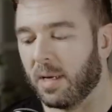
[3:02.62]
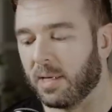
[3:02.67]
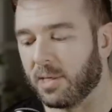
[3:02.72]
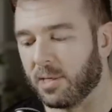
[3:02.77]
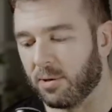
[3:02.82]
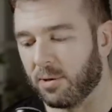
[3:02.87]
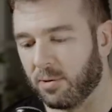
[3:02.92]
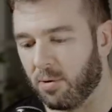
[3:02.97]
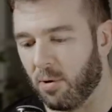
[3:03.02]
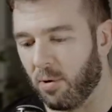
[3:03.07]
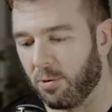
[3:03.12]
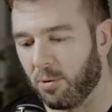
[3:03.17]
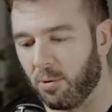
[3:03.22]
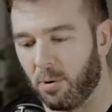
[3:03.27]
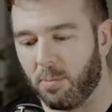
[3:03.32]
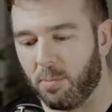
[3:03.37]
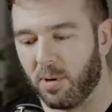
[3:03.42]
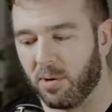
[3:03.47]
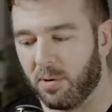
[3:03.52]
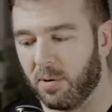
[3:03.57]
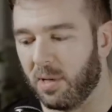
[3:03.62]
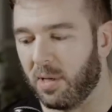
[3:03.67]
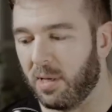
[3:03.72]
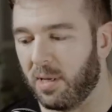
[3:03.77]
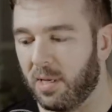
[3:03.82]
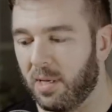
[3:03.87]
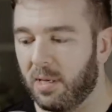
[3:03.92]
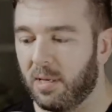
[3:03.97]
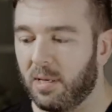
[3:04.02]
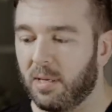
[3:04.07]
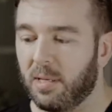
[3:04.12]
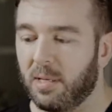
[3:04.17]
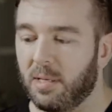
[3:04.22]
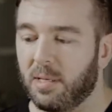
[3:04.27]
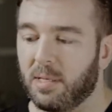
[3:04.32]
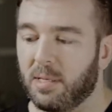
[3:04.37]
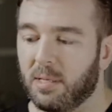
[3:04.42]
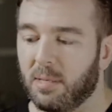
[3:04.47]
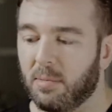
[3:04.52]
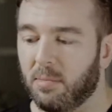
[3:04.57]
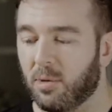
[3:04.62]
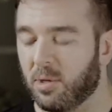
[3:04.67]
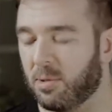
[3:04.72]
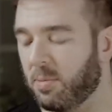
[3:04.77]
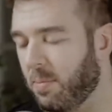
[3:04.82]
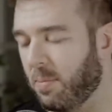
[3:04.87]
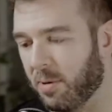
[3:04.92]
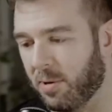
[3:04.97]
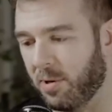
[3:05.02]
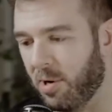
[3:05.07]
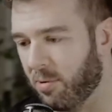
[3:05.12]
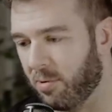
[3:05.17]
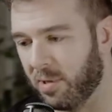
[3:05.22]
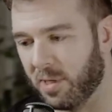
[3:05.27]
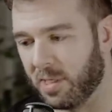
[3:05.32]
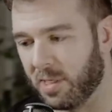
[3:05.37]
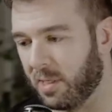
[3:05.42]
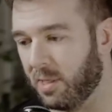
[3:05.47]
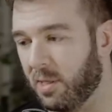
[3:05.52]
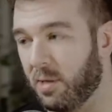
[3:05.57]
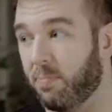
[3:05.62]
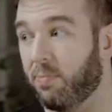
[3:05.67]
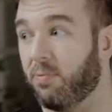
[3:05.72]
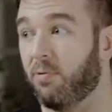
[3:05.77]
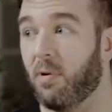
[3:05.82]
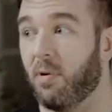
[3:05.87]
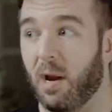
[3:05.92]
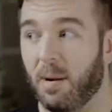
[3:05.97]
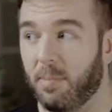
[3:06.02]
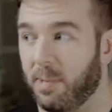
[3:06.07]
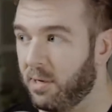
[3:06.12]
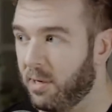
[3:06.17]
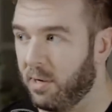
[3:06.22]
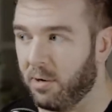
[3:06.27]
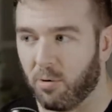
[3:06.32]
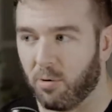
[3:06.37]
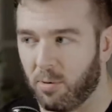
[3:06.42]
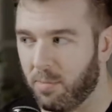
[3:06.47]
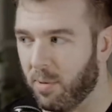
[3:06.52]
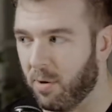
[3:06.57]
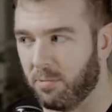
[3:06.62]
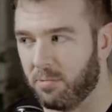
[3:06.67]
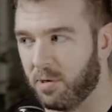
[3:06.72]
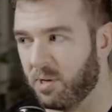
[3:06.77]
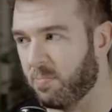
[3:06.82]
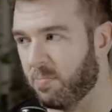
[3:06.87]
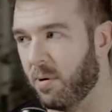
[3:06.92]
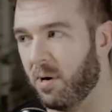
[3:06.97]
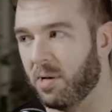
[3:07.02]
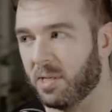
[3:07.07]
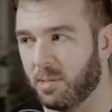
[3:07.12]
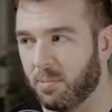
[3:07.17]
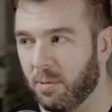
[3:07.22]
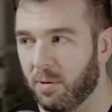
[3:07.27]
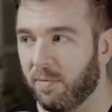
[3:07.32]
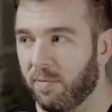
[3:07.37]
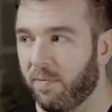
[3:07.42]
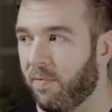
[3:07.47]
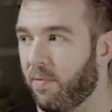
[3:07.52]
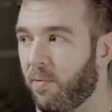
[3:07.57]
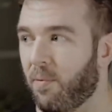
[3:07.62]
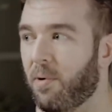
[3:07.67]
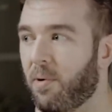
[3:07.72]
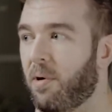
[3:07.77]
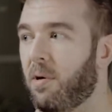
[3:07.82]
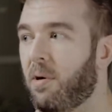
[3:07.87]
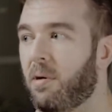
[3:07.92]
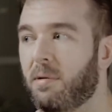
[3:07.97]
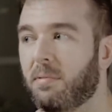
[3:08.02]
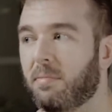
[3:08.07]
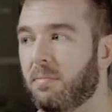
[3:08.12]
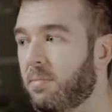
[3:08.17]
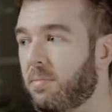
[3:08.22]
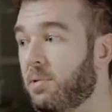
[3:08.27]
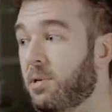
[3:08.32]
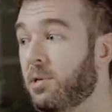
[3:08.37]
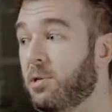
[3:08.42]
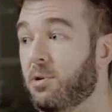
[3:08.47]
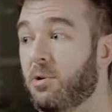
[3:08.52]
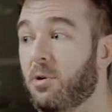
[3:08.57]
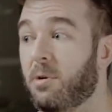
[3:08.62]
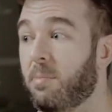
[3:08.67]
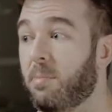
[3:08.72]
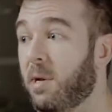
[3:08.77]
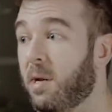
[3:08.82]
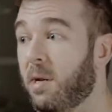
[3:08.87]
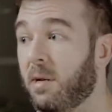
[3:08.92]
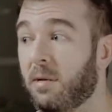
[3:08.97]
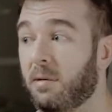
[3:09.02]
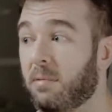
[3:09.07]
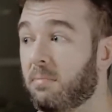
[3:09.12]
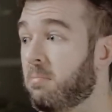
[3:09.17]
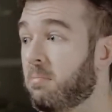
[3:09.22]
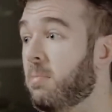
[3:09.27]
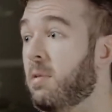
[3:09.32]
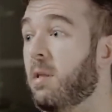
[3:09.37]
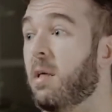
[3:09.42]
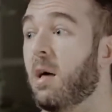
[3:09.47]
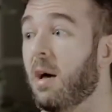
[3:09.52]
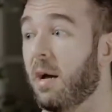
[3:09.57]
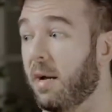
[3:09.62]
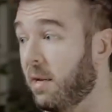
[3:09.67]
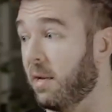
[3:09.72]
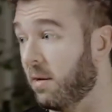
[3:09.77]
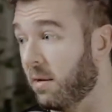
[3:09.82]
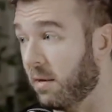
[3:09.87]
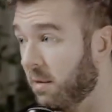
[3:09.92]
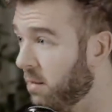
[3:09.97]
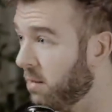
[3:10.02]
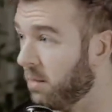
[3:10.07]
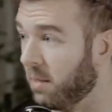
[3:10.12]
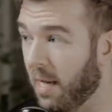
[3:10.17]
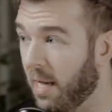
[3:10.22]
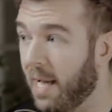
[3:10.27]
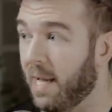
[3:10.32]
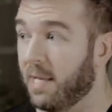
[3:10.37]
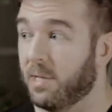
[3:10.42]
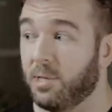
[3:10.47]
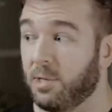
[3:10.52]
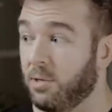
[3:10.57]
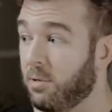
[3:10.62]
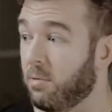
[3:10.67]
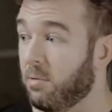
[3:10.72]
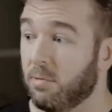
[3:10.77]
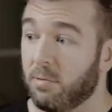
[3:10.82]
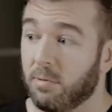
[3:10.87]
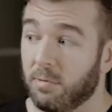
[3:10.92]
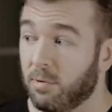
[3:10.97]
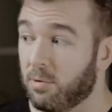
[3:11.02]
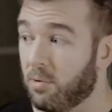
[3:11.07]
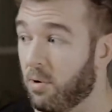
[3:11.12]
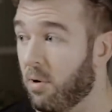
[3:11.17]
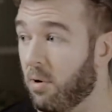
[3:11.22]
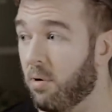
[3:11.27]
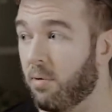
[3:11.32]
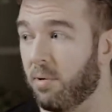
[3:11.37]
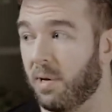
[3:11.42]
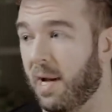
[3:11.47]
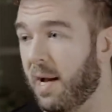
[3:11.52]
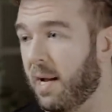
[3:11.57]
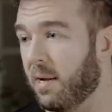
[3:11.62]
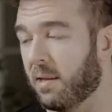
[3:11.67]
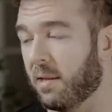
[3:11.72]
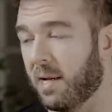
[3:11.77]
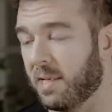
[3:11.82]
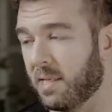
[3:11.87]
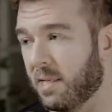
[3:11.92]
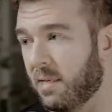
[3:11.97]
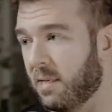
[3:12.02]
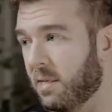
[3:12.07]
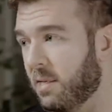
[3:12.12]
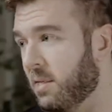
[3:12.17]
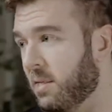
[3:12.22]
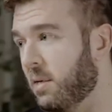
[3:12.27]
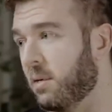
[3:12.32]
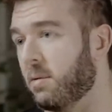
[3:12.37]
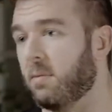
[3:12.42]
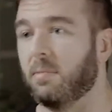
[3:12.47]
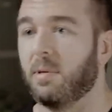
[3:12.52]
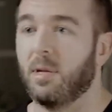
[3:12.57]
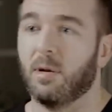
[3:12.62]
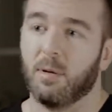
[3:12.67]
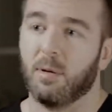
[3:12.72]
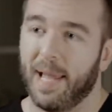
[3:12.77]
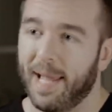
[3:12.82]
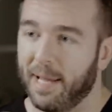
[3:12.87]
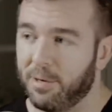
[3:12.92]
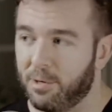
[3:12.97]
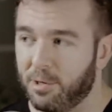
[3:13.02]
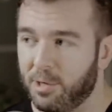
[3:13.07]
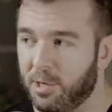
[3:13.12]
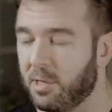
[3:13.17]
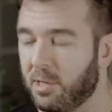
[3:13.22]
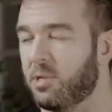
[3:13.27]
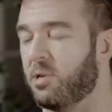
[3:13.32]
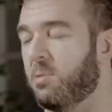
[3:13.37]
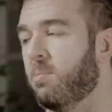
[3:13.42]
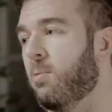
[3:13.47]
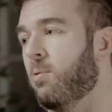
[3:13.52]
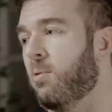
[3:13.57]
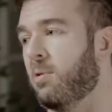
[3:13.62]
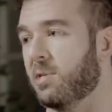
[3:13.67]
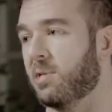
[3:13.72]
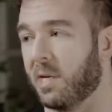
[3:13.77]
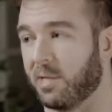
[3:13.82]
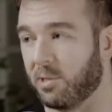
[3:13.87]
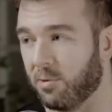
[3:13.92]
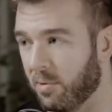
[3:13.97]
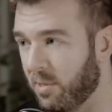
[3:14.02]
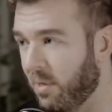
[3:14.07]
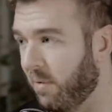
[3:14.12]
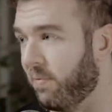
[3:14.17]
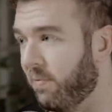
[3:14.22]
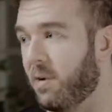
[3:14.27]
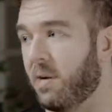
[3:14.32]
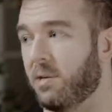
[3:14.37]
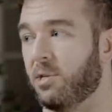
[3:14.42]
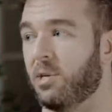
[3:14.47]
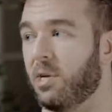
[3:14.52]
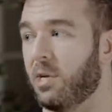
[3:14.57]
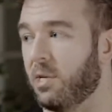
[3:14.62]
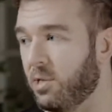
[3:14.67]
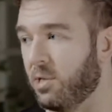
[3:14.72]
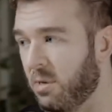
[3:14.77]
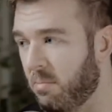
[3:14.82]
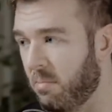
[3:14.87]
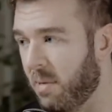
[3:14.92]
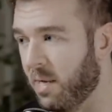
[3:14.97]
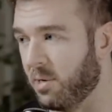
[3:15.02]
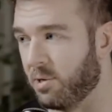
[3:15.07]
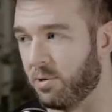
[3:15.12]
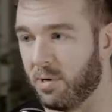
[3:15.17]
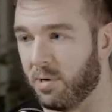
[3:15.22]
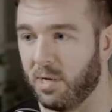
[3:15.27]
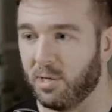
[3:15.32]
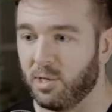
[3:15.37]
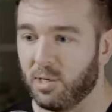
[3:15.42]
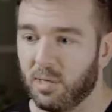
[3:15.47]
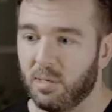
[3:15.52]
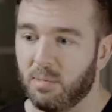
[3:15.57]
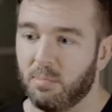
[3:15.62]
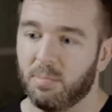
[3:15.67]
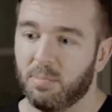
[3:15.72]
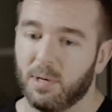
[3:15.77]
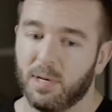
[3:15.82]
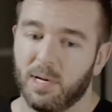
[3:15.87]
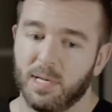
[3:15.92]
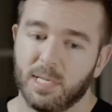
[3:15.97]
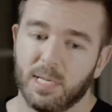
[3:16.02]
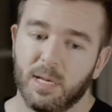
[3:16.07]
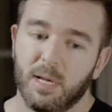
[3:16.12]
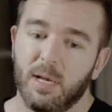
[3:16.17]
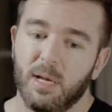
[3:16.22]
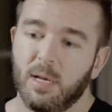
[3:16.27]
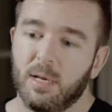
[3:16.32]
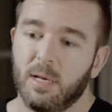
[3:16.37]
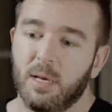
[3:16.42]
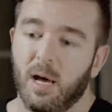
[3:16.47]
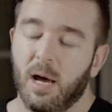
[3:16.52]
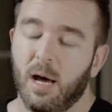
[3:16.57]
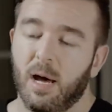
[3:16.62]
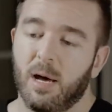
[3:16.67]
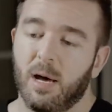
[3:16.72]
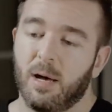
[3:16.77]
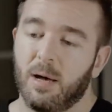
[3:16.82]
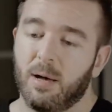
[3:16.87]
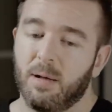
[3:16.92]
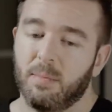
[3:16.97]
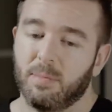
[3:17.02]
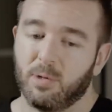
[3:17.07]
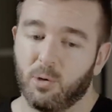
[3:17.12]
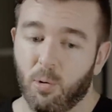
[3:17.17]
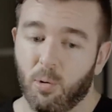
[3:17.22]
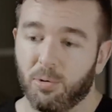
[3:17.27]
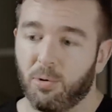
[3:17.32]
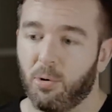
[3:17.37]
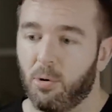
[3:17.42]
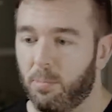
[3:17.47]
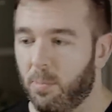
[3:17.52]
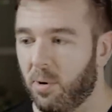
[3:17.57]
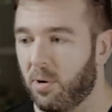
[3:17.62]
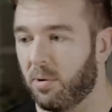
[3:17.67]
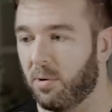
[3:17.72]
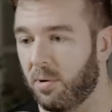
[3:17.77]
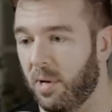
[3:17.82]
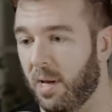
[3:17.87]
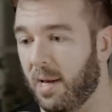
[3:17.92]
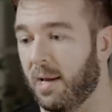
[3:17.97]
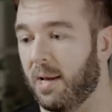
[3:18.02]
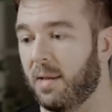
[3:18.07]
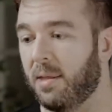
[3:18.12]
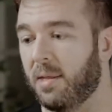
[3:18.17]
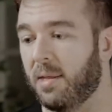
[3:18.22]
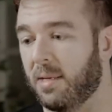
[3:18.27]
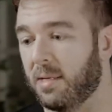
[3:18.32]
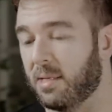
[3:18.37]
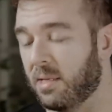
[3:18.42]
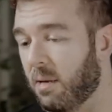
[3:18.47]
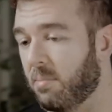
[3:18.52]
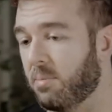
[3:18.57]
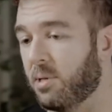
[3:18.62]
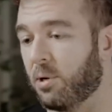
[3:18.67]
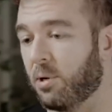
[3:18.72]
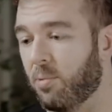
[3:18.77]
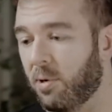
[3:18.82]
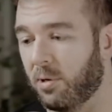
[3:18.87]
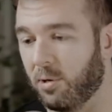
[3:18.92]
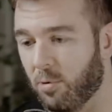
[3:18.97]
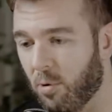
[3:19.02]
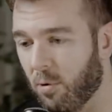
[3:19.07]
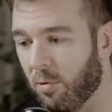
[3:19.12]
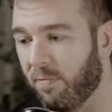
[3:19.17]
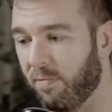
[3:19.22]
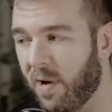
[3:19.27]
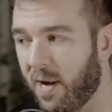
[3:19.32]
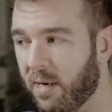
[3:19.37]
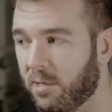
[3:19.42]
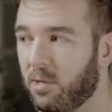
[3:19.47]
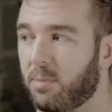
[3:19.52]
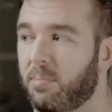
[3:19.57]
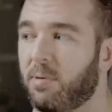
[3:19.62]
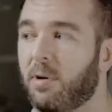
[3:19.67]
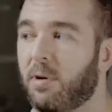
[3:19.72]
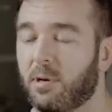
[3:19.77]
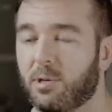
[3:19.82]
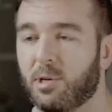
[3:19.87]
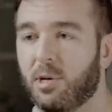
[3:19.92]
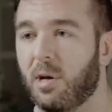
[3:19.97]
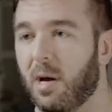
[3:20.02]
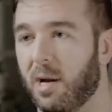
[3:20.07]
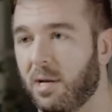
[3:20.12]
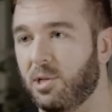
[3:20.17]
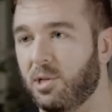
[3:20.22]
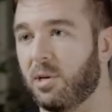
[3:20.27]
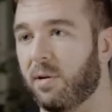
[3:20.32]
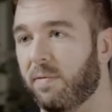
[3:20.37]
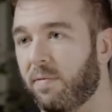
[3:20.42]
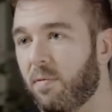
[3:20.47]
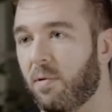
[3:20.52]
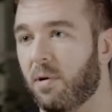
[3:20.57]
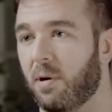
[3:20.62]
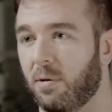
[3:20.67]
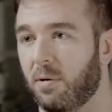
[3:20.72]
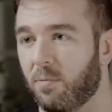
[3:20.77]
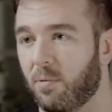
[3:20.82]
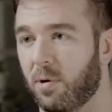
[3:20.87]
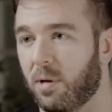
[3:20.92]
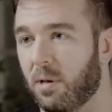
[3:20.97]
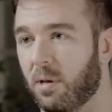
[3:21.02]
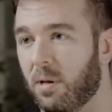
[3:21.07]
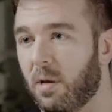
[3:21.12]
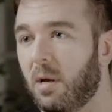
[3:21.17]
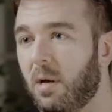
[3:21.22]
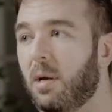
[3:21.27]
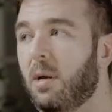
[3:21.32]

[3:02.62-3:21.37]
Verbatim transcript: so growth hormone is most people know it as like the primary hormone responsible for determining height as you grow in adolescence. Like, you know, androgens are more sexual differentiation, maturation, but um, growth hormone and the subsequent growth factor production, IGF 1, will